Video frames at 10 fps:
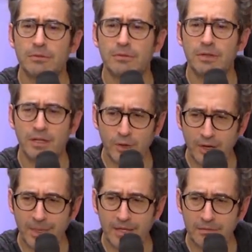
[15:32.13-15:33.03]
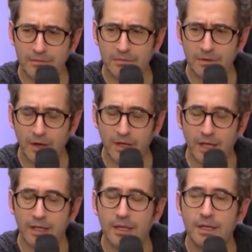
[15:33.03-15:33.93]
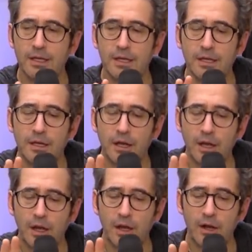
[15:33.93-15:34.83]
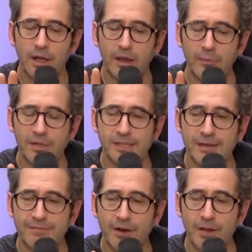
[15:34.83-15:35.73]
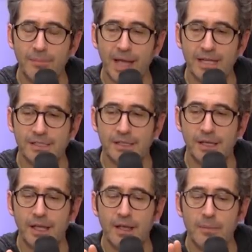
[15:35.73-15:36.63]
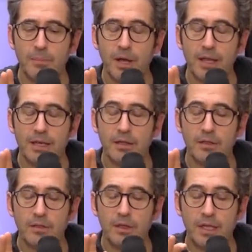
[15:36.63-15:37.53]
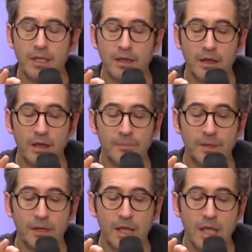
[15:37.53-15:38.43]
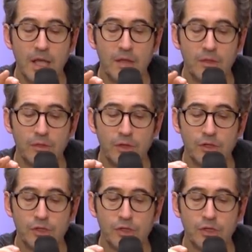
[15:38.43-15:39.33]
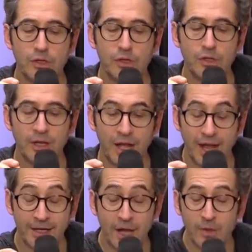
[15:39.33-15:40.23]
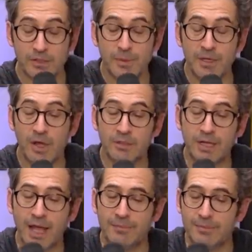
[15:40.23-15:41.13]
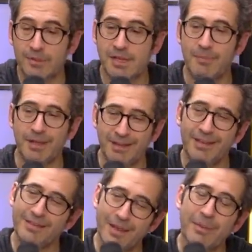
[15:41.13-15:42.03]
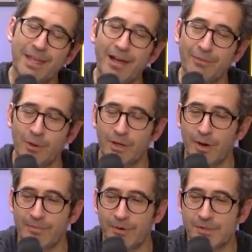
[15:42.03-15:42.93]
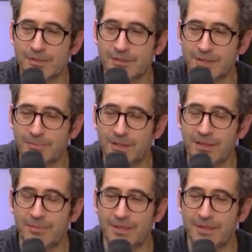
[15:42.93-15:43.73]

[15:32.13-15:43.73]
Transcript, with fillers: Can you hear me? Yes. Okay. Yes. Yeah. I'm sorry. All right. Sorry. Everybody's getting very impassioned, but the um, you're my friend. I have talked to you in six months. I know it's been a long time. You sent me you sent me California grapefruits, but let me.